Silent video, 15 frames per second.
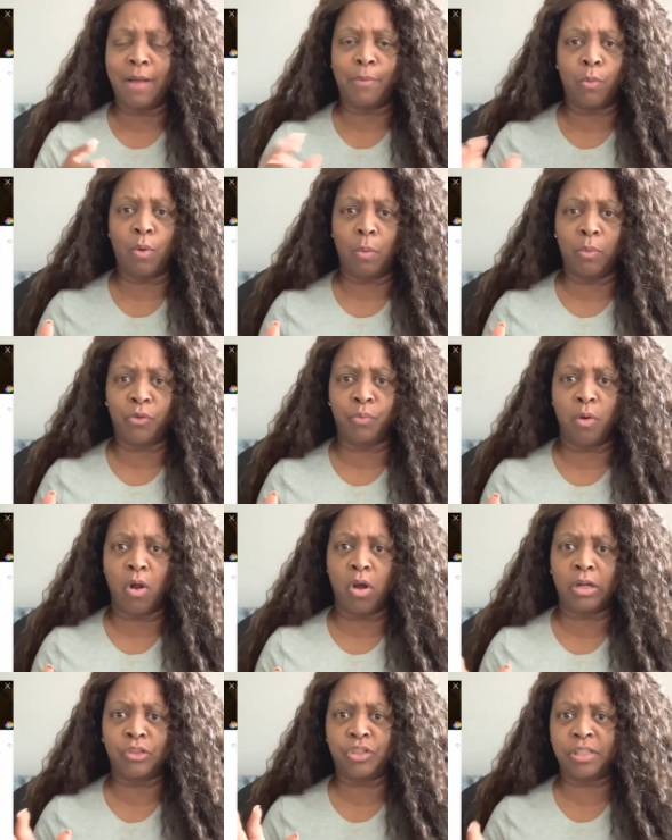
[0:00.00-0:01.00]
about what was
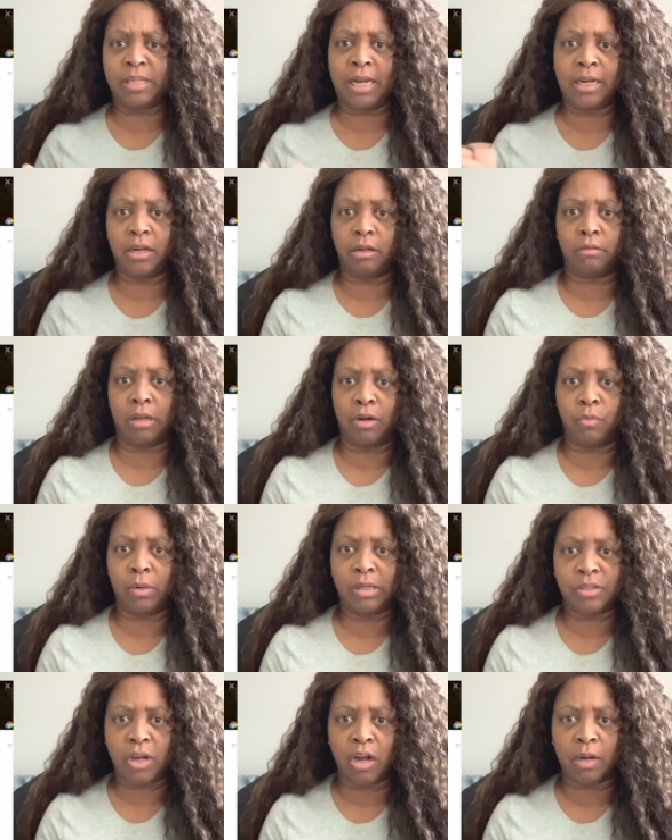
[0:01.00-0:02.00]
wrong and she said, I, I don't
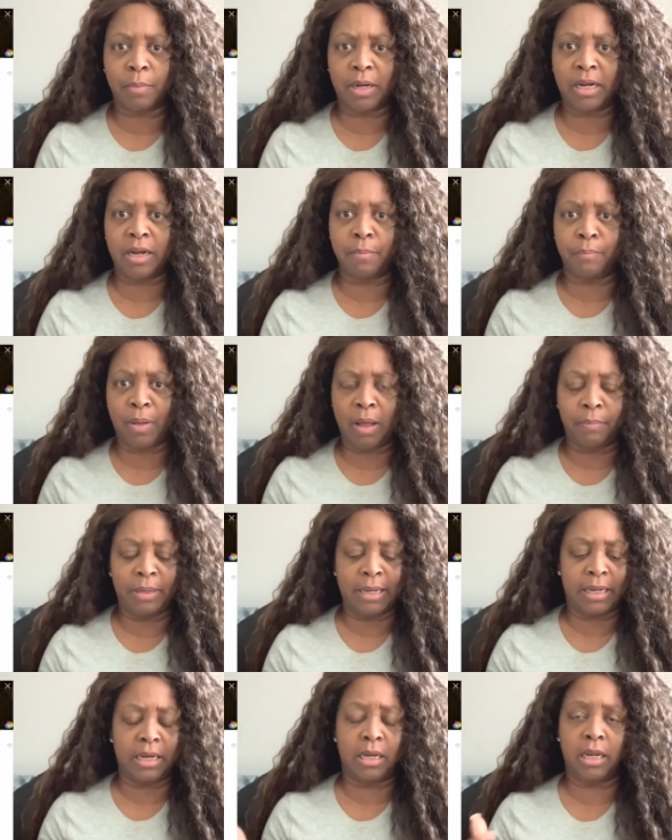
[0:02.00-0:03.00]
want to talk about it in
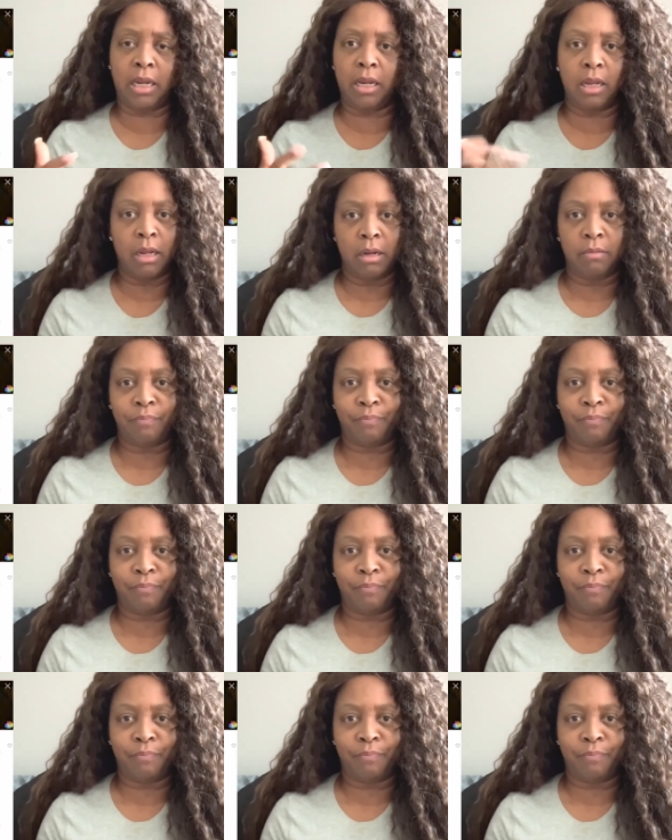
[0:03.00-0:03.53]
public. And he,